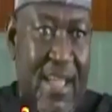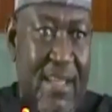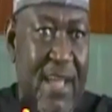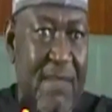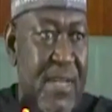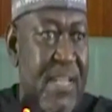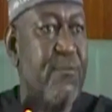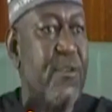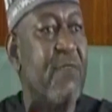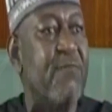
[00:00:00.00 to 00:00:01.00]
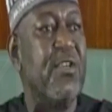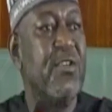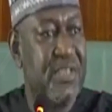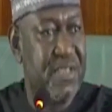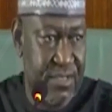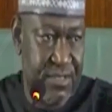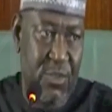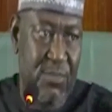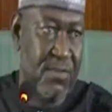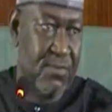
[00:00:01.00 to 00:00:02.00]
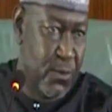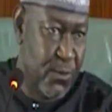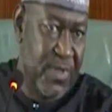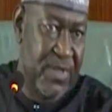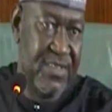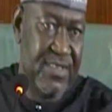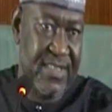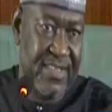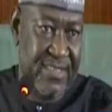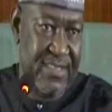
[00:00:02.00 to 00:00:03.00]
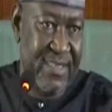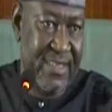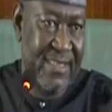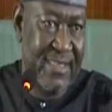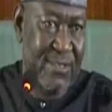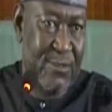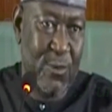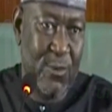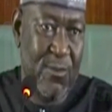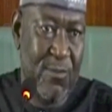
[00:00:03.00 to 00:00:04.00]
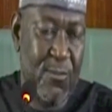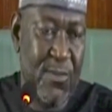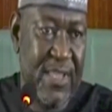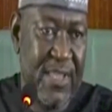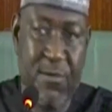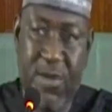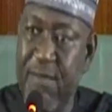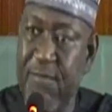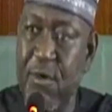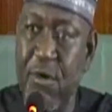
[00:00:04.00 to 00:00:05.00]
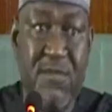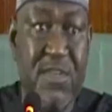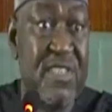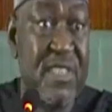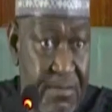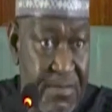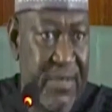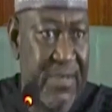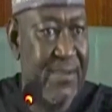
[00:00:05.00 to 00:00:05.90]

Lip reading: I believe you have been noticing some improvement these days. So we have not been sleeping.